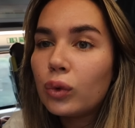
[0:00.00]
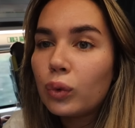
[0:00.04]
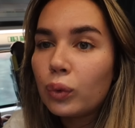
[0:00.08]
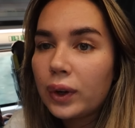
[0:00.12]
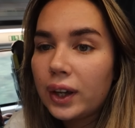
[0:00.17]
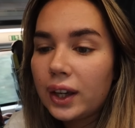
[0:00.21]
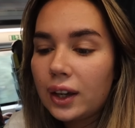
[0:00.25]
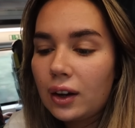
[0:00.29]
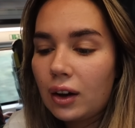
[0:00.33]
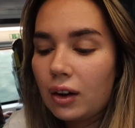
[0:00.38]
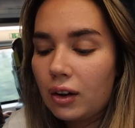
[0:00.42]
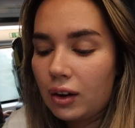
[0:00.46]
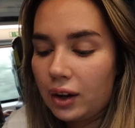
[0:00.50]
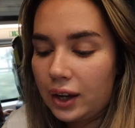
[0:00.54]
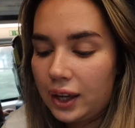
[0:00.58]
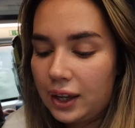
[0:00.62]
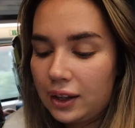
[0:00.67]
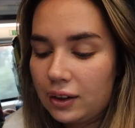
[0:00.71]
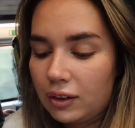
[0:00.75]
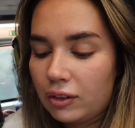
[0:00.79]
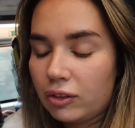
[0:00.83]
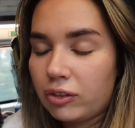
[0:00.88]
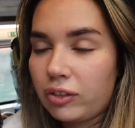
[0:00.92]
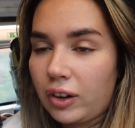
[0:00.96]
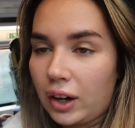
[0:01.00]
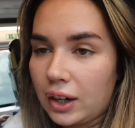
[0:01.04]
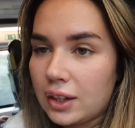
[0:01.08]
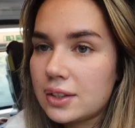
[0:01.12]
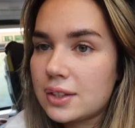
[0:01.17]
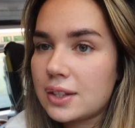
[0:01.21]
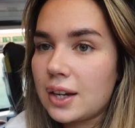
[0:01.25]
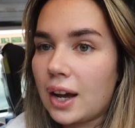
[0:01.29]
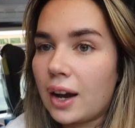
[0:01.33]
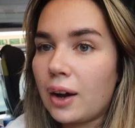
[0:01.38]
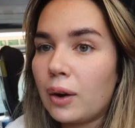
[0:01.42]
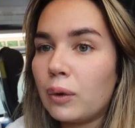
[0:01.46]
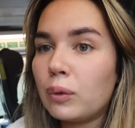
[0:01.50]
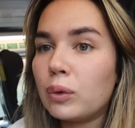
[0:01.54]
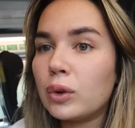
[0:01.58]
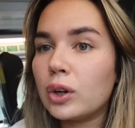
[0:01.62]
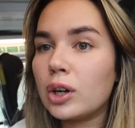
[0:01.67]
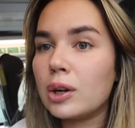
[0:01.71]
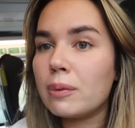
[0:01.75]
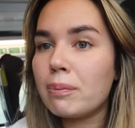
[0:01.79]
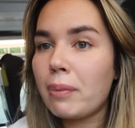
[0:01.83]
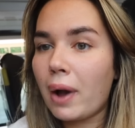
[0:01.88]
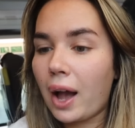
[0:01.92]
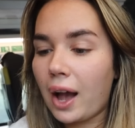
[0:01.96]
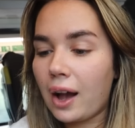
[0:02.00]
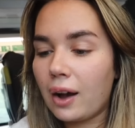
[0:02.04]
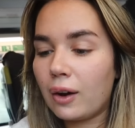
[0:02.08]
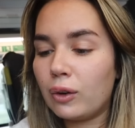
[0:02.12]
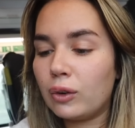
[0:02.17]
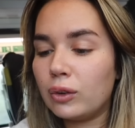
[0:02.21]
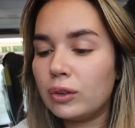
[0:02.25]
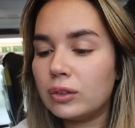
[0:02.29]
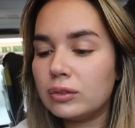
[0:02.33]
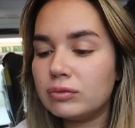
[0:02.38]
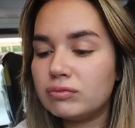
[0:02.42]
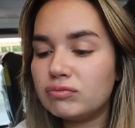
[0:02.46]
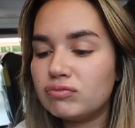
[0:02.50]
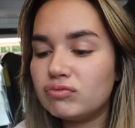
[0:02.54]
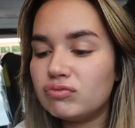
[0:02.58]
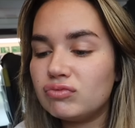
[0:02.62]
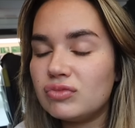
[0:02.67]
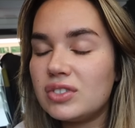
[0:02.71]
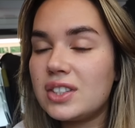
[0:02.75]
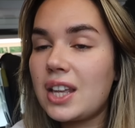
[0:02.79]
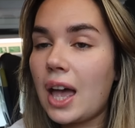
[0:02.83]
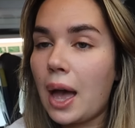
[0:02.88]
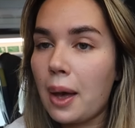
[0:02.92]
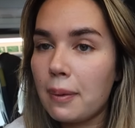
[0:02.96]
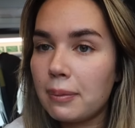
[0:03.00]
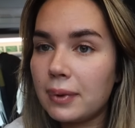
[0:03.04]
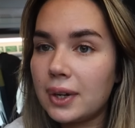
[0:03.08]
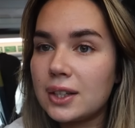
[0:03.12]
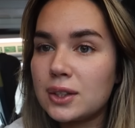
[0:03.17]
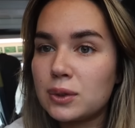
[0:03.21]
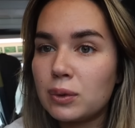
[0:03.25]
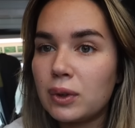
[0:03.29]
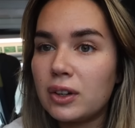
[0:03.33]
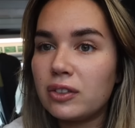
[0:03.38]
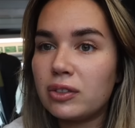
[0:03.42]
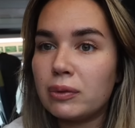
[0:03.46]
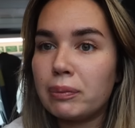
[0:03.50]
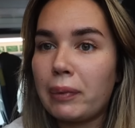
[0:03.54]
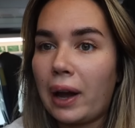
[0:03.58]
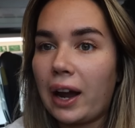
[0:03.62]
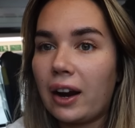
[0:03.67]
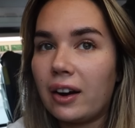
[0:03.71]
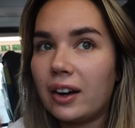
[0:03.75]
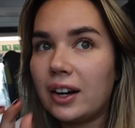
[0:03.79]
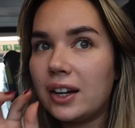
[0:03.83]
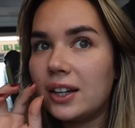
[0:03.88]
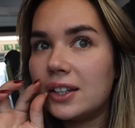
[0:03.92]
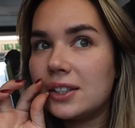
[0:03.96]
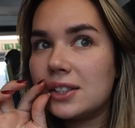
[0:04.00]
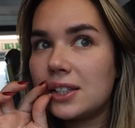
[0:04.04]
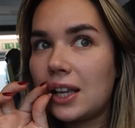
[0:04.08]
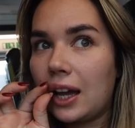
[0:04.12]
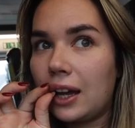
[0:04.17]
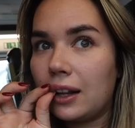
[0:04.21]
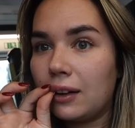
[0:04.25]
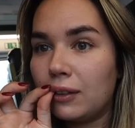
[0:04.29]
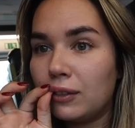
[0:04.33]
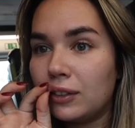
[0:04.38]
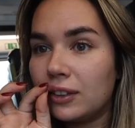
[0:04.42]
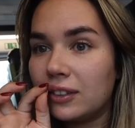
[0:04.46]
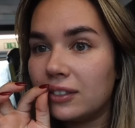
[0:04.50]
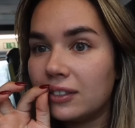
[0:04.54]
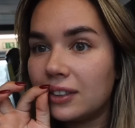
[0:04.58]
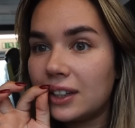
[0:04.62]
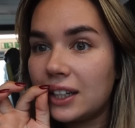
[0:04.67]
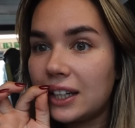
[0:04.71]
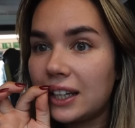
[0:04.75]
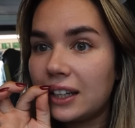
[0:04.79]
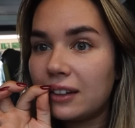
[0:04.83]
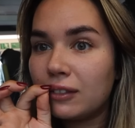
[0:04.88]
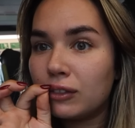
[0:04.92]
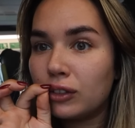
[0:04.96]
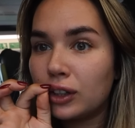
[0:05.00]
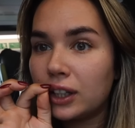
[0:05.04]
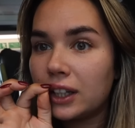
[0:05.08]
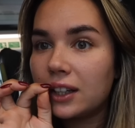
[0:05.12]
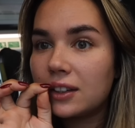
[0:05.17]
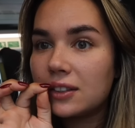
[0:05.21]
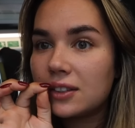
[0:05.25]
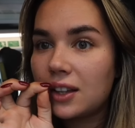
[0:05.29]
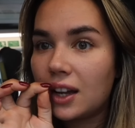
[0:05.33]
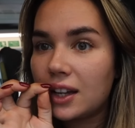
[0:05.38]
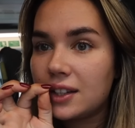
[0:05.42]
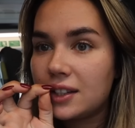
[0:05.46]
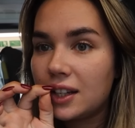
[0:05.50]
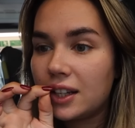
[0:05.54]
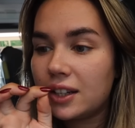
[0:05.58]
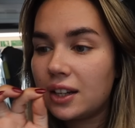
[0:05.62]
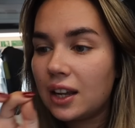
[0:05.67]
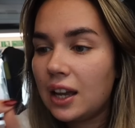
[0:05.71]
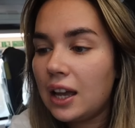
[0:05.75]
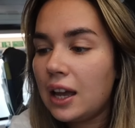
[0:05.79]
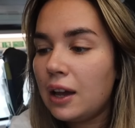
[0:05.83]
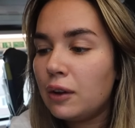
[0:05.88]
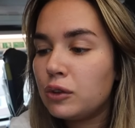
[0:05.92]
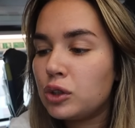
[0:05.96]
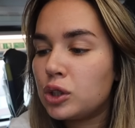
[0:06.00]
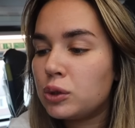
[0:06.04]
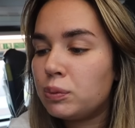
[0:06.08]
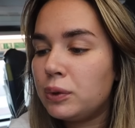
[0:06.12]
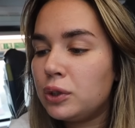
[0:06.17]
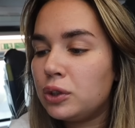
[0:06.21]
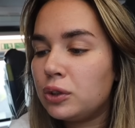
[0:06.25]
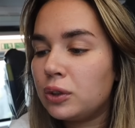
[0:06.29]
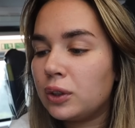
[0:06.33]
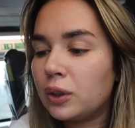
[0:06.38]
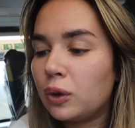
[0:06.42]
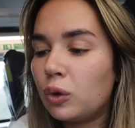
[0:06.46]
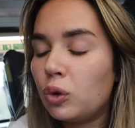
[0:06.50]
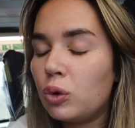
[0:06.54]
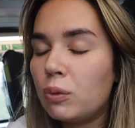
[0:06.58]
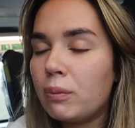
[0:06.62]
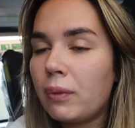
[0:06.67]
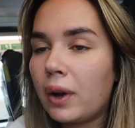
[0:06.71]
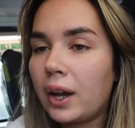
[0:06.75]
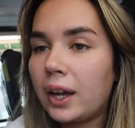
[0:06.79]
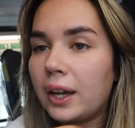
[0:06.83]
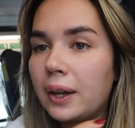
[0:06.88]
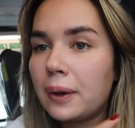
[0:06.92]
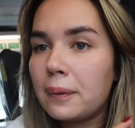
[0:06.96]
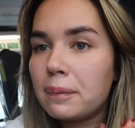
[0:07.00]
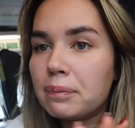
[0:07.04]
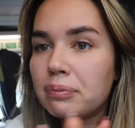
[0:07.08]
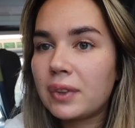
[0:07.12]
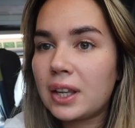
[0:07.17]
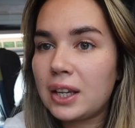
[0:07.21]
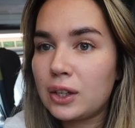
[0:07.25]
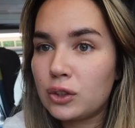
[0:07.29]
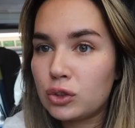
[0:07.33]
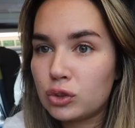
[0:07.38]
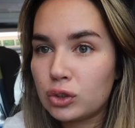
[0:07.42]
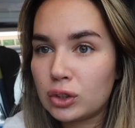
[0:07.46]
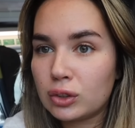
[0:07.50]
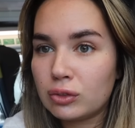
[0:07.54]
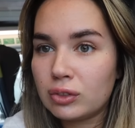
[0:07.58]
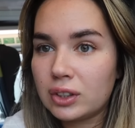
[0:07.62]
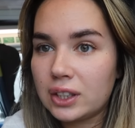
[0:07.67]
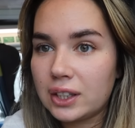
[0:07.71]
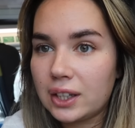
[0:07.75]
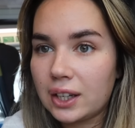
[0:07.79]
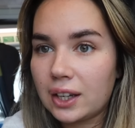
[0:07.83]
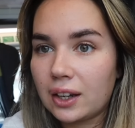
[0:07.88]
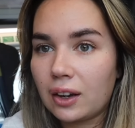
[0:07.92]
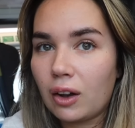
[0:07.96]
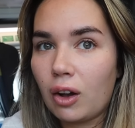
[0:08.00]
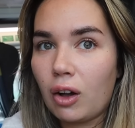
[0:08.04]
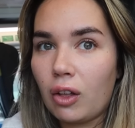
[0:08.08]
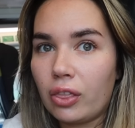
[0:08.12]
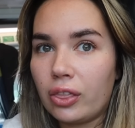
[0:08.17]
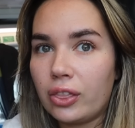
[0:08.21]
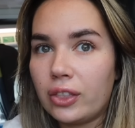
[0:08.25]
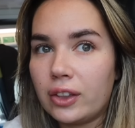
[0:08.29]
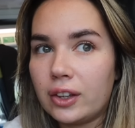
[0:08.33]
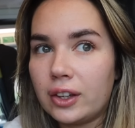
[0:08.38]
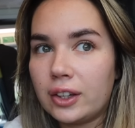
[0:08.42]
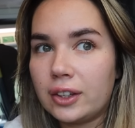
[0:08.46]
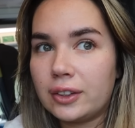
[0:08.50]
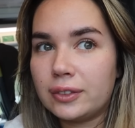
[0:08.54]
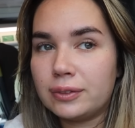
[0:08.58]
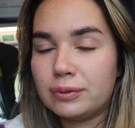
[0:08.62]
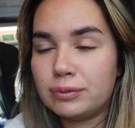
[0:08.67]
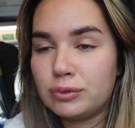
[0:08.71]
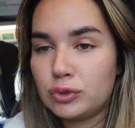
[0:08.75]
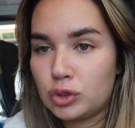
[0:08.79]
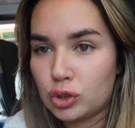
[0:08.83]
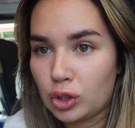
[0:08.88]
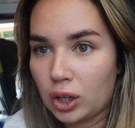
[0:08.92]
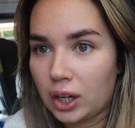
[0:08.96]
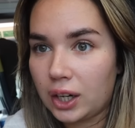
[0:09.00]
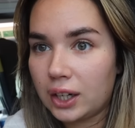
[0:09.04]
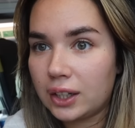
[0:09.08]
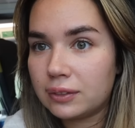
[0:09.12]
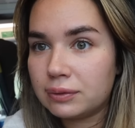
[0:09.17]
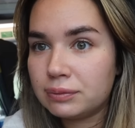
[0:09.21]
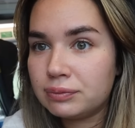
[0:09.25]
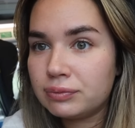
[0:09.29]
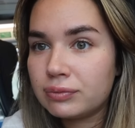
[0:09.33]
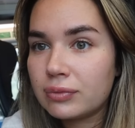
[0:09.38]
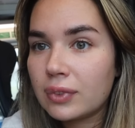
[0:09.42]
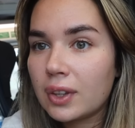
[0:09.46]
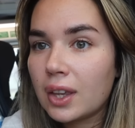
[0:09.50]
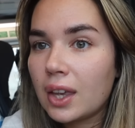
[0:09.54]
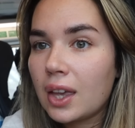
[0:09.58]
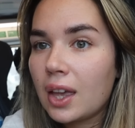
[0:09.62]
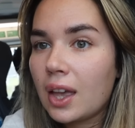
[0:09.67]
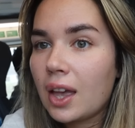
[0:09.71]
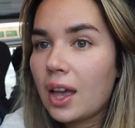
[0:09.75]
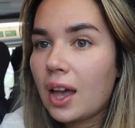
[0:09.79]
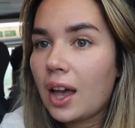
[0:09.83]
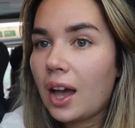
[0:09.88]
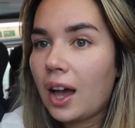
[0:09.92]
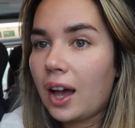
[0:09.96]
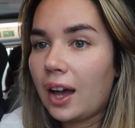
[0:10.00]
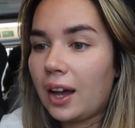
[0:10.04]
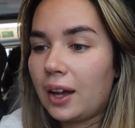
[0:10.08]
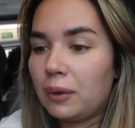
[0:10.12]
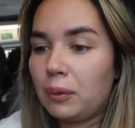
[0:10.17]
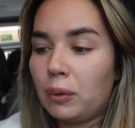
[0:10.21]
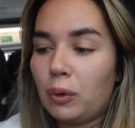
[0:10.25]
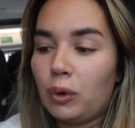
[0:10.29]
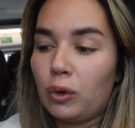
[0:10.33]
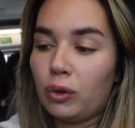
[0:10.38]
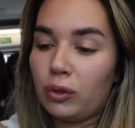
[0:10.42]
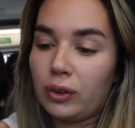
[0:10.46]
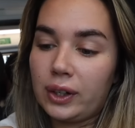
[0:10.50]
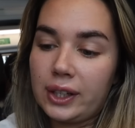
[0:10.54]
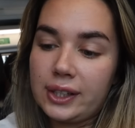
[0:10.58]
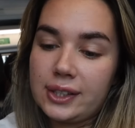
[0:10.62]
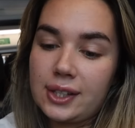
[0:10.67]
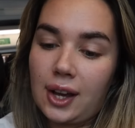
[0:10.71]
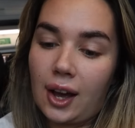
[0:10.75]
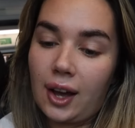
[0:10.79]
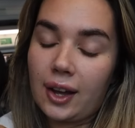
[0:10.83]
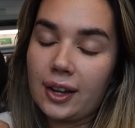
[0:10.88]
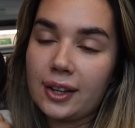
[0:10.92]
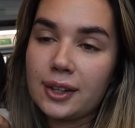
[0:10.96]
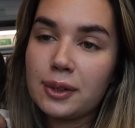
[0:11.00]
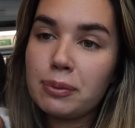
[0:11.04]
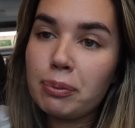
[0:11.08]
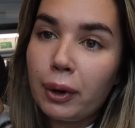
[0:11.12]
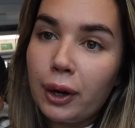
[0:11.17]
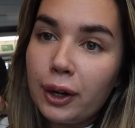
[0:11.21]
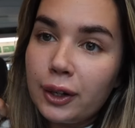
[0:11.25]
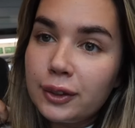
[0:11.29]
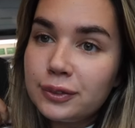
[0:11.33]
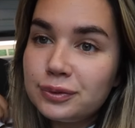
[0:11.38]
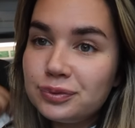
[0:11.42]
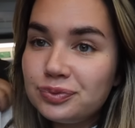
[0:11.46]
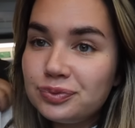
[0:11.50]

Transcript: we are in France now. We're about 10 minutes away from Paris and we're really, really excited. Just been doing all my history reading on the train and we're already tired but